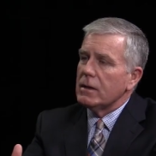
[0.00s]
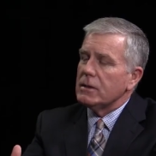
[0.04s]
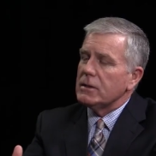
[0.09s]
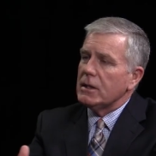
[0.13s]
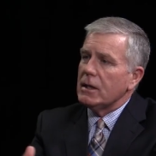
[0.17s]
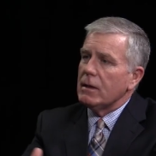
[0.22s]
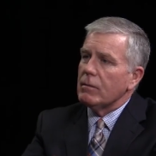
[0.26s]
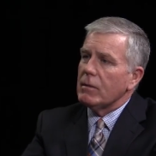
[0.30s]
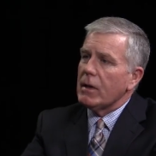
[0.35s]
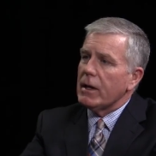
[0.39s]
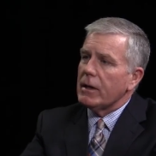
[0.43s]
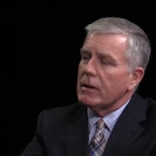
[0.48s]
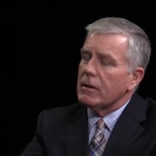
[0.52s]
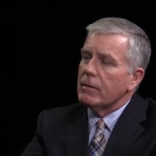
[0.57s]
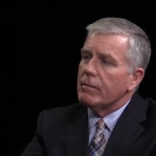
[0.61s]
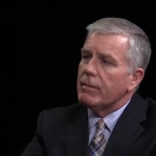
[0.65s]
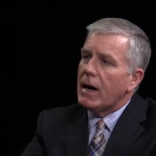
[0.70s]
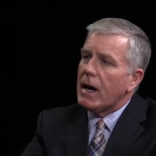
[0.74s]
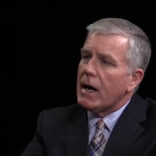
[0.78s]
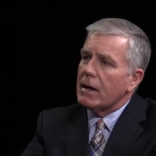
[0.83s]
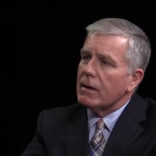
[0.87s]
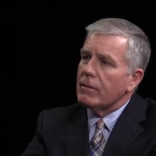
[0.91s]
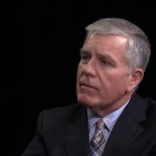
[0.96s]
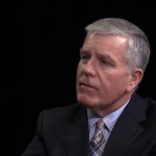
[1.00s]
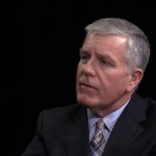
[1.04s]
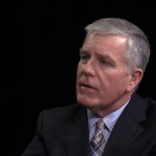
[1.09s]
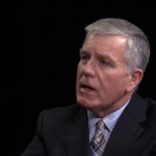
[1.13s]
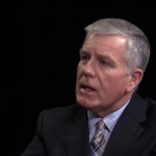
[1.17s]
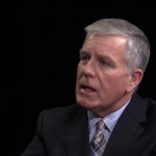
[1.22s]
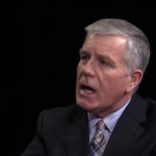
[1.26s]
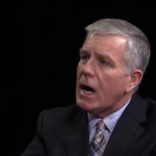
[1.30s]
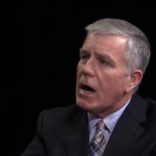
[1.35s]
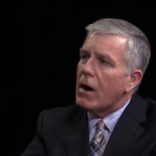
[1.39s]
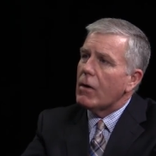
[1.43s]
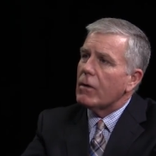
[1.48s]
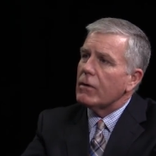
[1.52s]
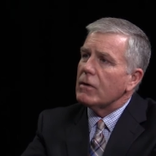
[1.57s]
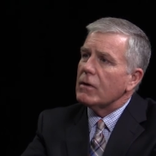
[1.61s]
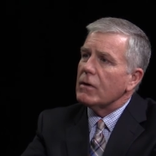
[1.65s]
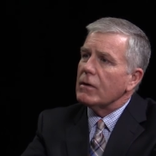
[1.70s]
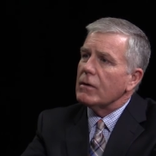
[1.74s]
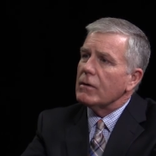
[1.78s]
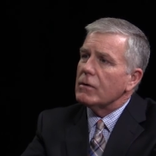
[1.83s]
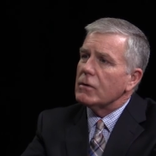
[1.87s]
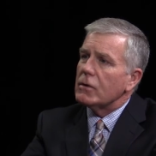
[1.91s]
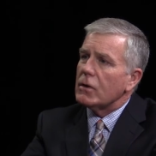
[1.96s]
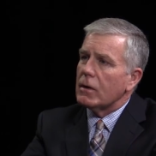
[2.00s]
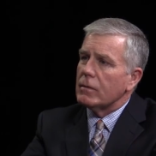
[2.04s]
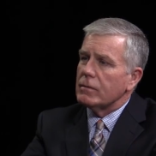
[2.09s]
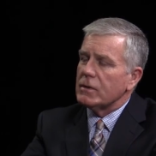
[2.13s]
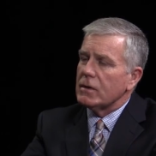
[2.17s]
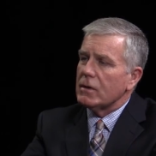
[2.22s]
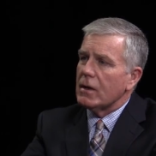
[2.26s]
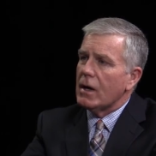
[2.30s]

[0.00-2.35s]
seemed like the bottom fell out in terms